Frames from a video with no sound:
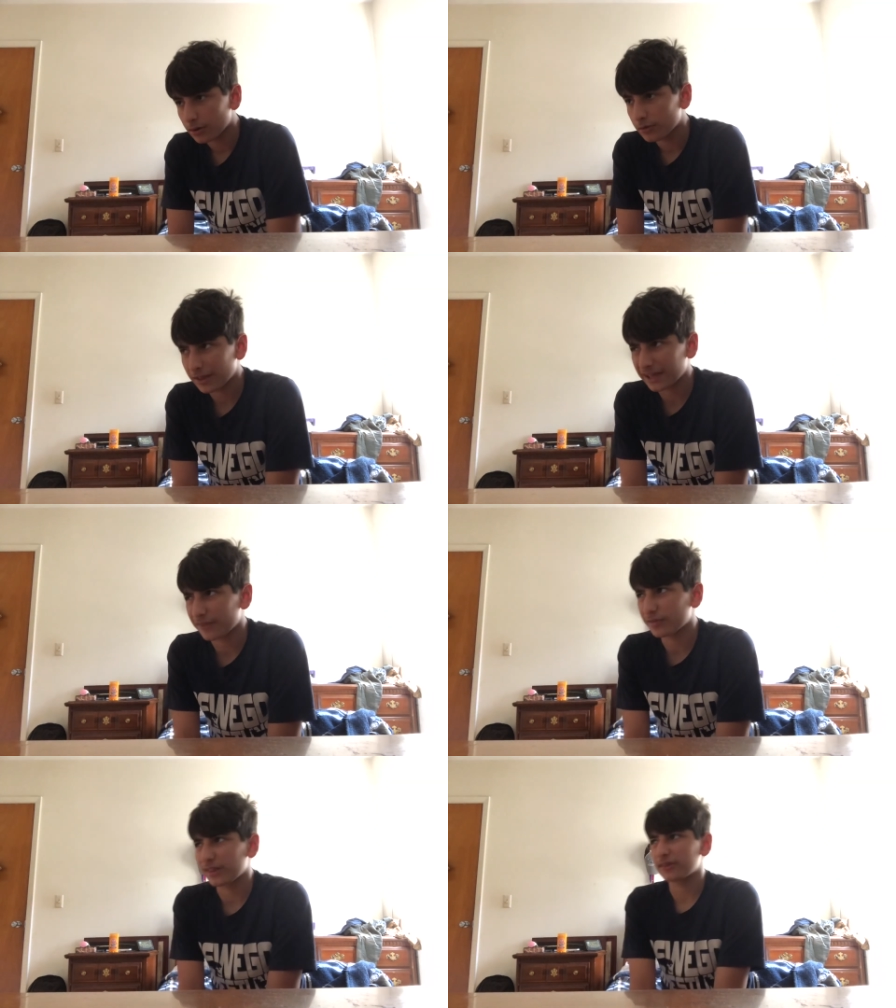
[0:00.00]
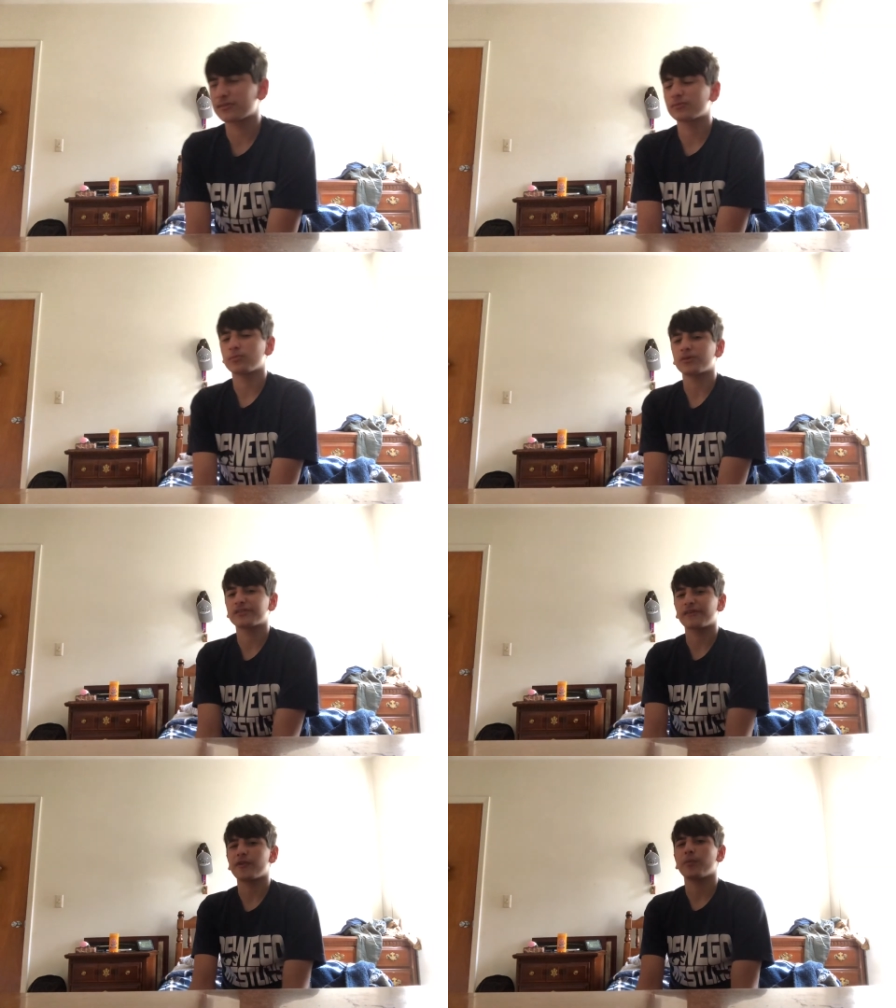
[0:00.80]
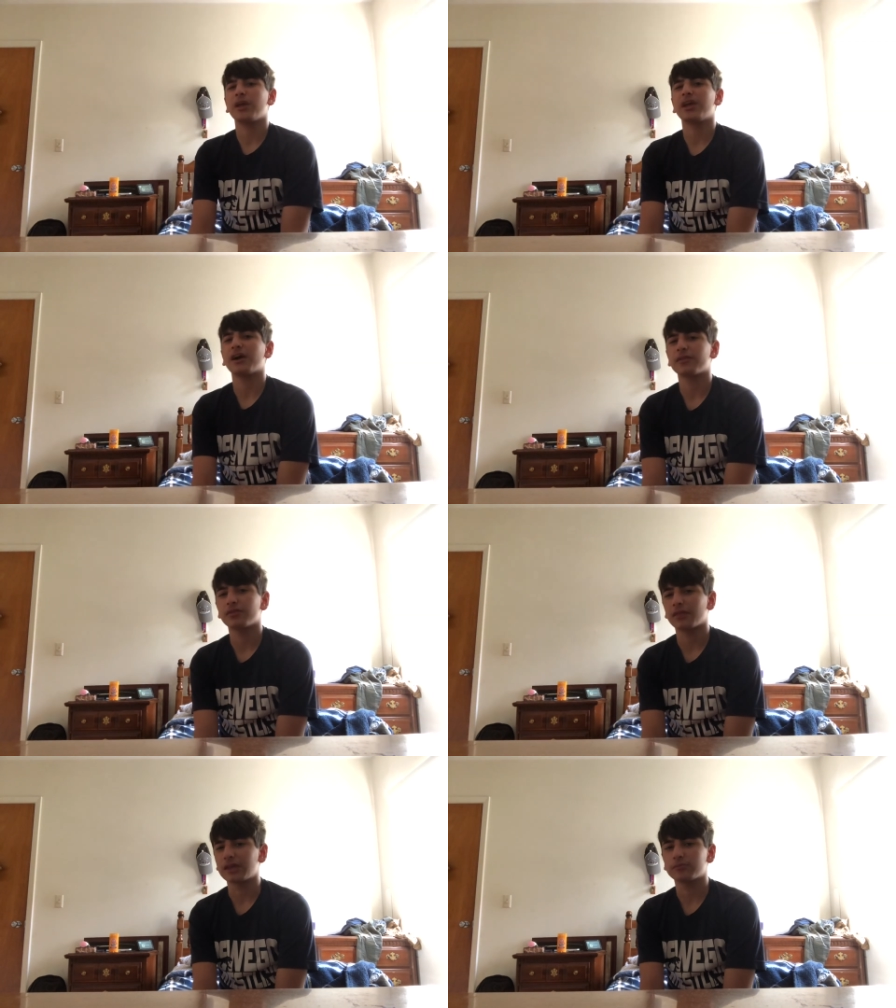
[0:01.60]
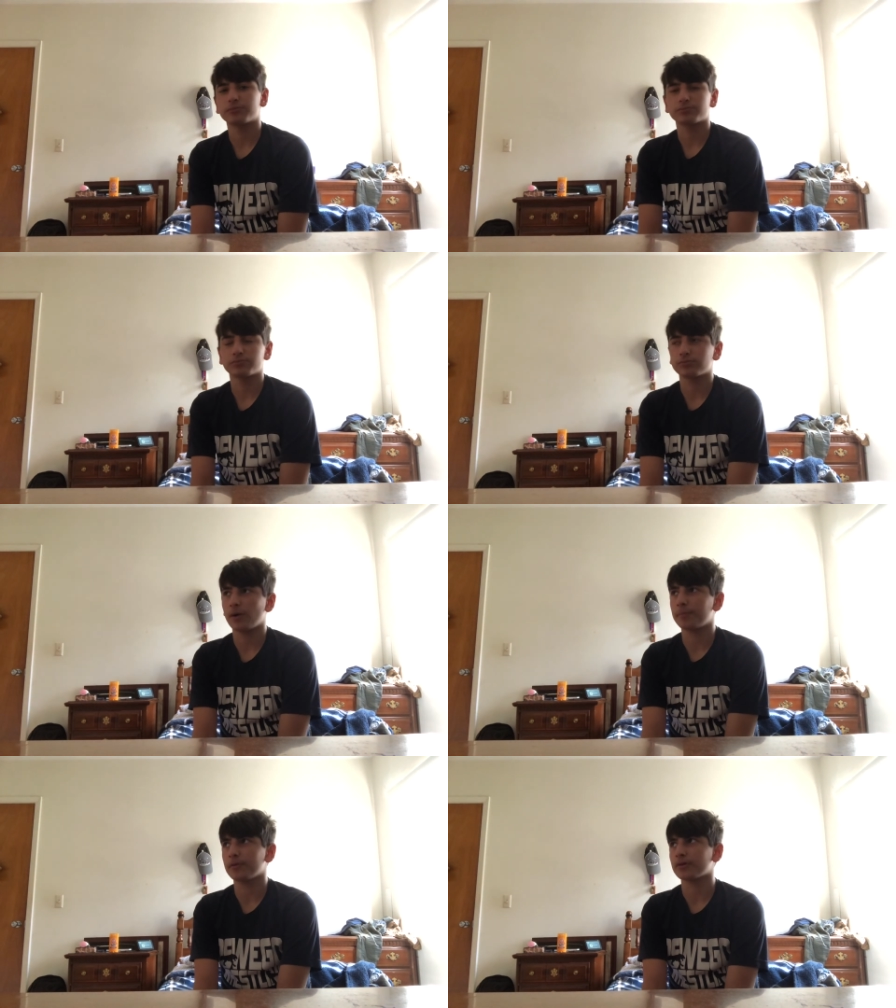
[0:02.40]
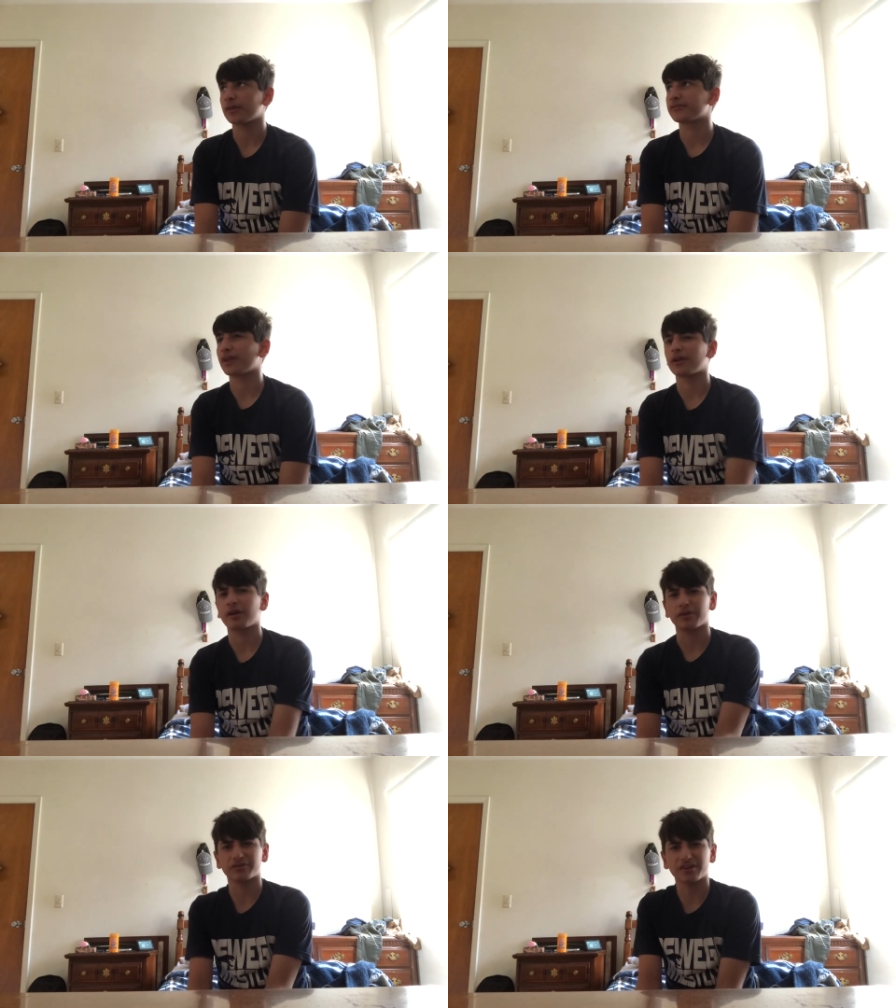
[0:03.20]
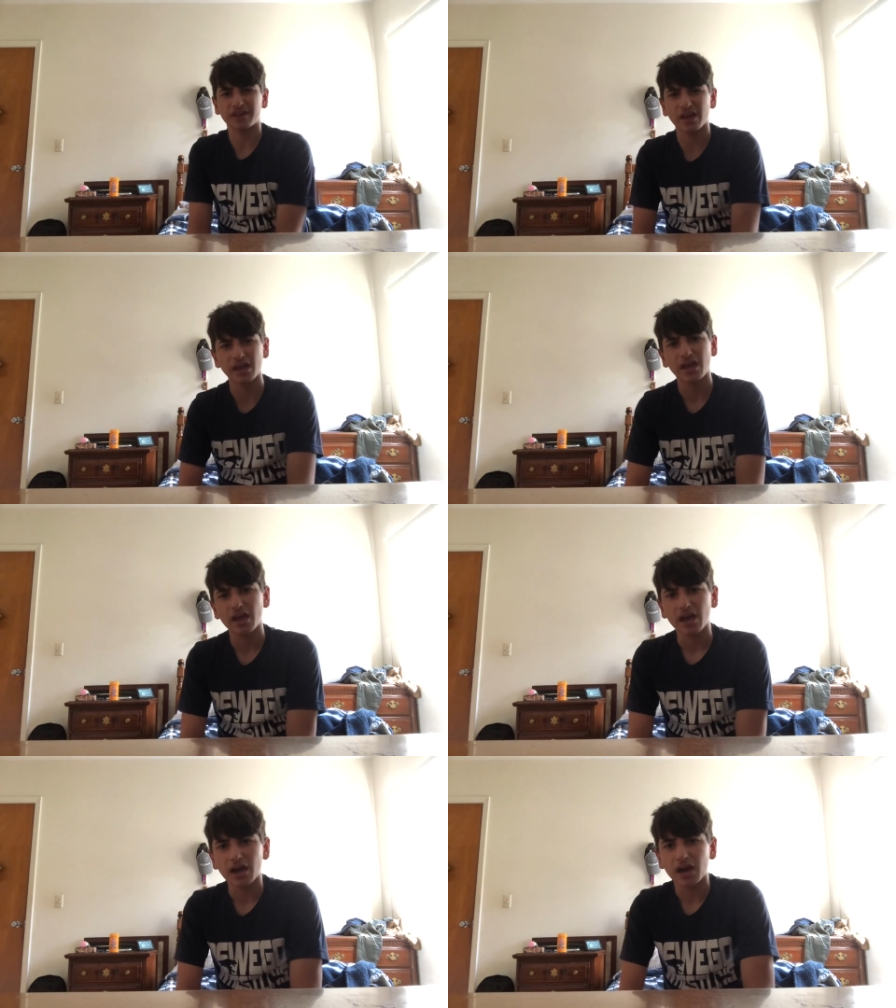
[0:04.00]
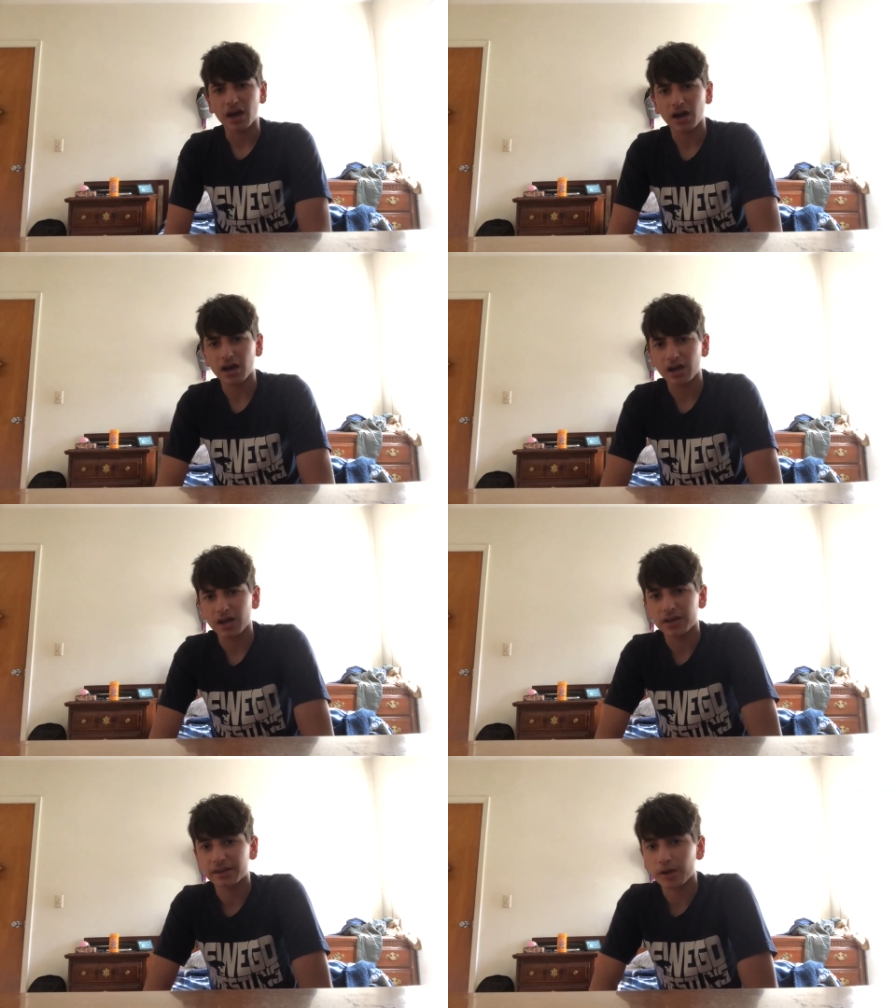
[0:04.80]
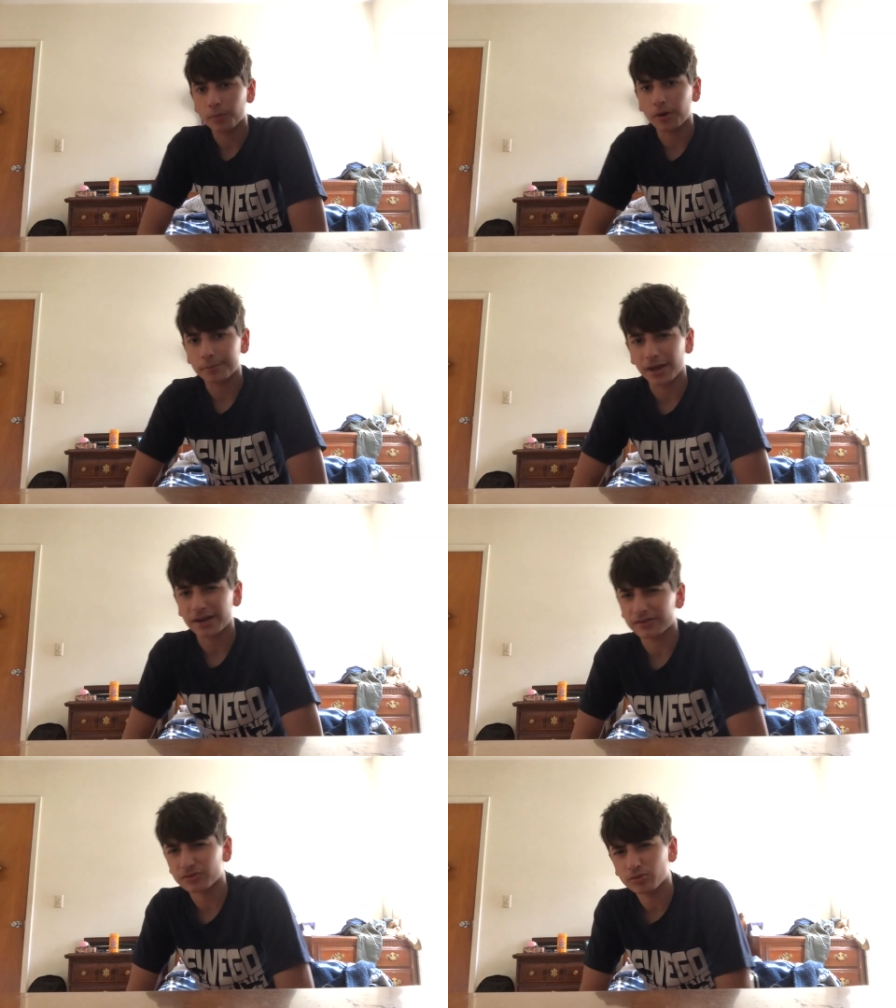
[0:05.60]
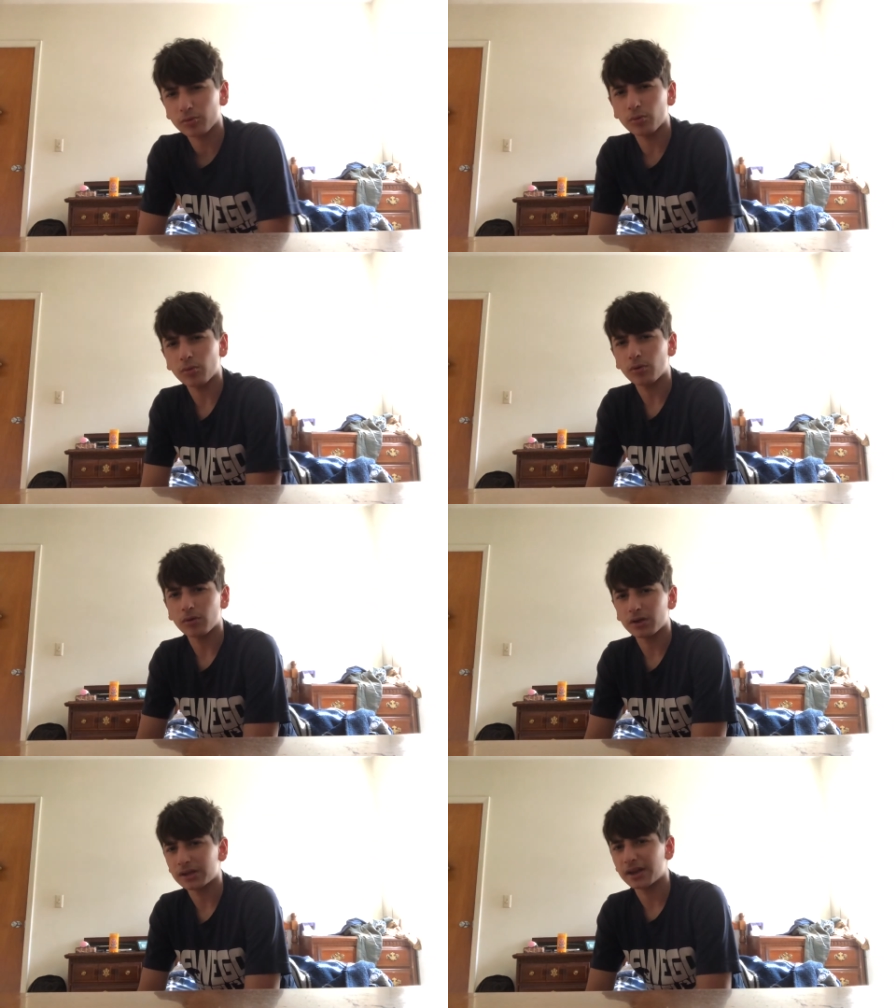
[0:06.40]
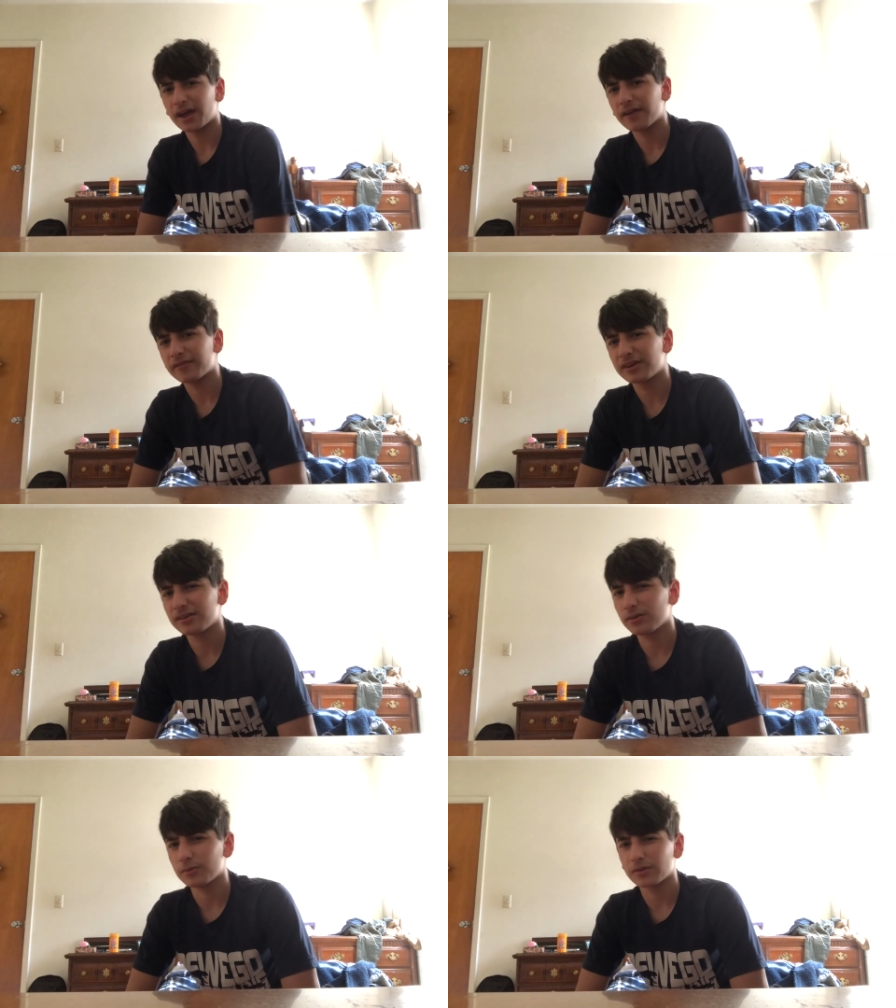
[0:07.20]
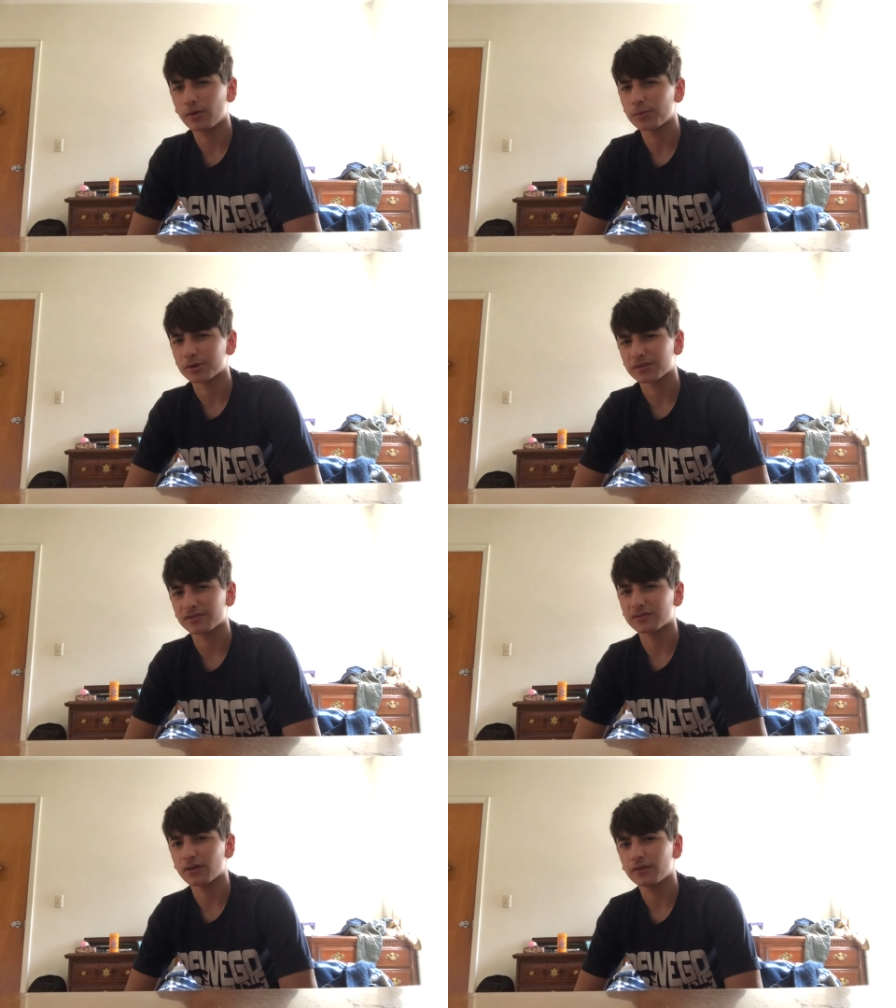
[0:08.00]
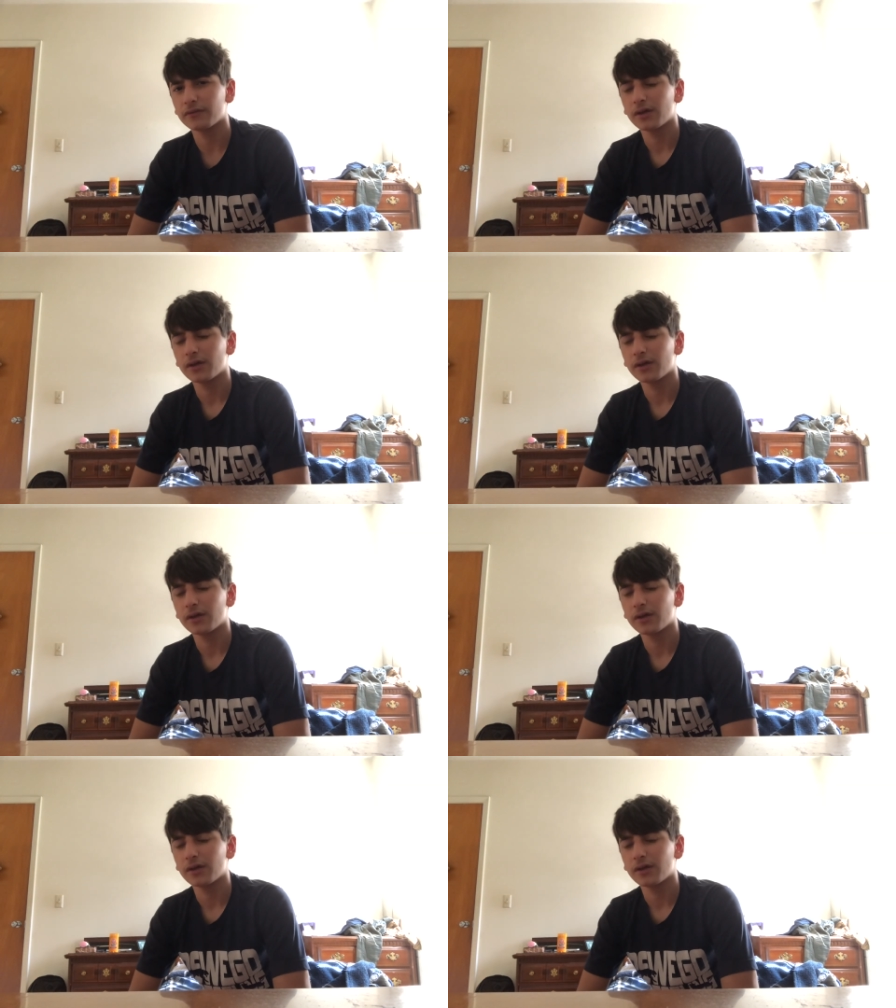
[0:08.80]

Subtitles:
At least once every week on upload on Saturday or Sunday. A day where I'm not at school and not having to deal with homework and stuff.